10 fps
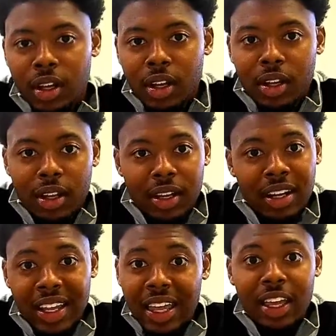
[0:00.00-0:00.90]
And
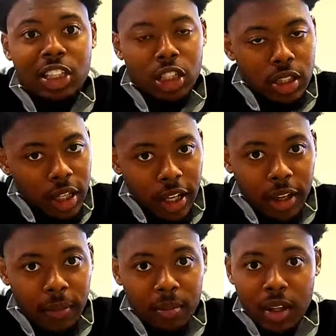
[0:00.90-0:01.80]
again,
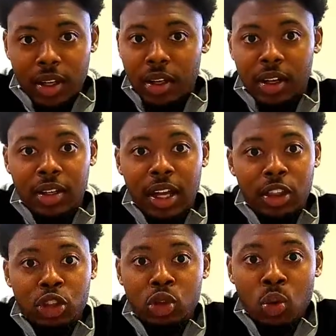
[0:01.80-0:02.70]
cha-ching, another
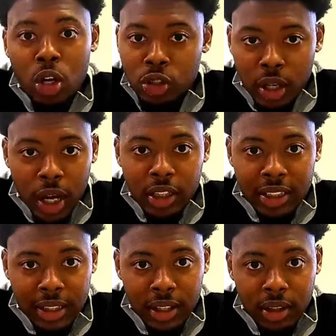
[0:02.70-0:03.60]
$200
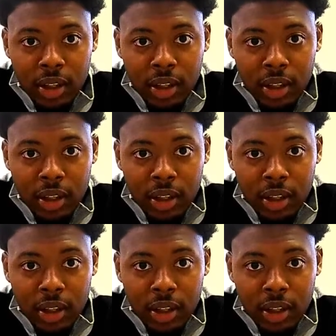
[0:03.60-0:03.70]
sale.